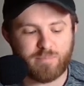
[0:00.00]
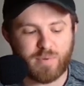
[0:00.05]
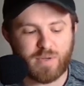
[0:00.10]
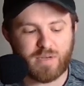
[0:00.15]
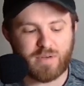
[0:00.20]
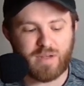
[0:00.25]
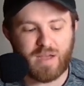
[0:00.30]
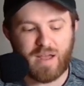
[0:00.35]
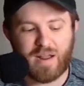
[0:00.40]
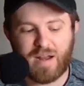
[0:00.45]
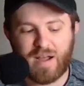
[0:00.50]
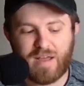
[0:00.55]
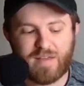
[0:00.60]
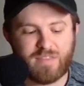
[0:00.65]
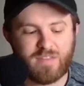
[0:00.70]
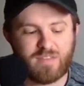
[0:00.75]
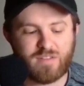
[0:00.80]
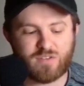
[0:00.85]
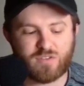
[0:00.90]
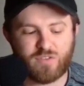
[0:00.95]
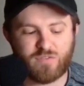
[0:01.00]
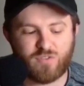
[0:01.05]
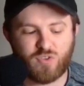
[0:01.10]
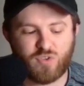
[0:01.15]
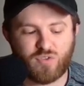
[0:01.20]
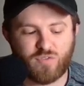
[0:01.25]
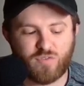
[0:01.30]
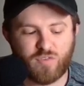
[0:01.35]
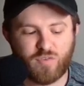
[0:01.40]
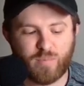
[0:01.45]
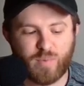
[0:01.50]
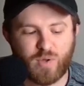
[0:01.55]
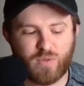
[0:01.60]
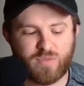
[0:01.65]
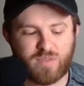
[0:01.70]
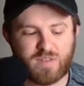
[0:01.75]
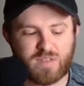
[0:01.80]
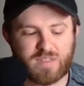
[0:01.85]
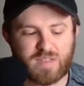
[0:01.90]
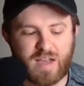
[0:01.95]
But I think there's a future for
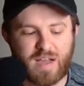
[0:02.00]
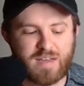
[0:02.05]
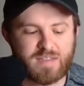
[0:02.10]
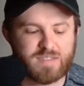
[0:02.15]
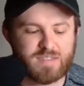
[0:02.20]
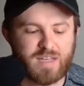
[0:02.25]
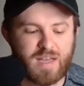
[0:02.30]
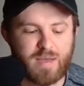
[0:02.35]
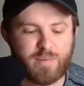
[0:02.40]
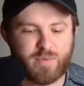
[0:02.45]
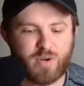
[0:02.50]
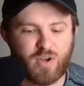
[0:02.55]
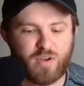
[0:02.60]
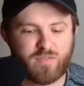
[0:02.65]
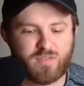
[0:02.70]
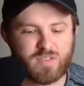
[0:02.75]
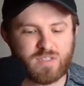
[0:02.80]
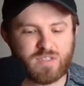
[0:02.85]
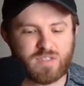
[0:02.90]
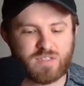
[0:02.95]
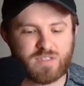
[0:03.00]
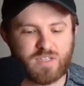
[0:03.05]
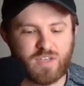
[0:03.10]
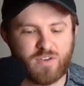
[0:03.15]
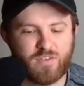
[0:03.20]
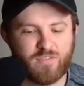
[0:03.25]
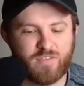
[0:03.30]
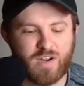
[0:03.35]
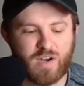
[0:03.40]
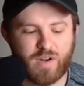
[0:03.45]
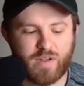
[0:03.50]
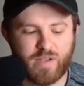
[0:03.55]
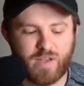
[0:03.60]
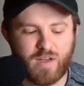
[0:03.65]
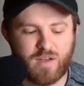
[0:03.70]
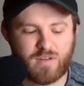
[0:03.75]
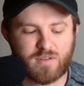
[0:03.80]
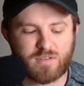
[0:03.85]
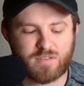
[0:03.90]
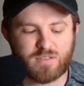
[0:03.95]
both these guys. Simon obviously still very
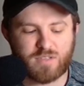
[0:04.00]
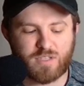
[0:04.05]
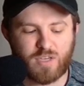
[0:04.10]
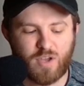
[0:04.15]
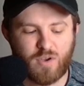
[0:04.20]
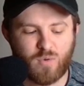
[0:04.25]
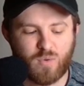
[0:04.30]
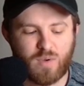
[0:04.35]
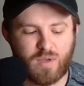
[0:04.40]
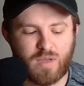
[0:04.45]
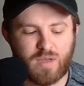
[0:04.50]
young, so